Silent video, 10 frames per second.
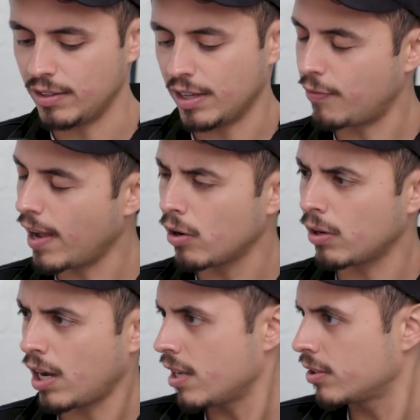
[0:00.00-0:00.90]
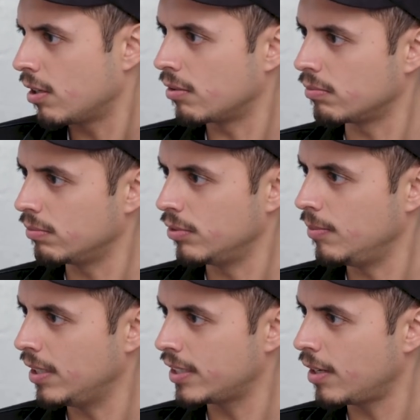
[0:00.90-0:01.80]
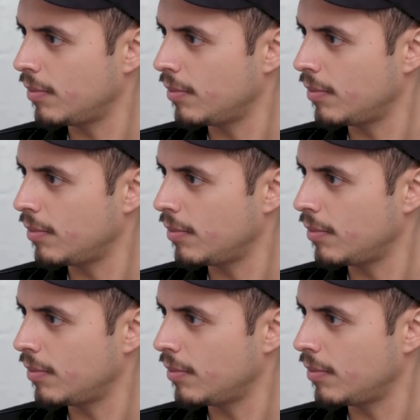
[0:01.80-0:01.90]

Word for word: if I go to Costco, you mean to tell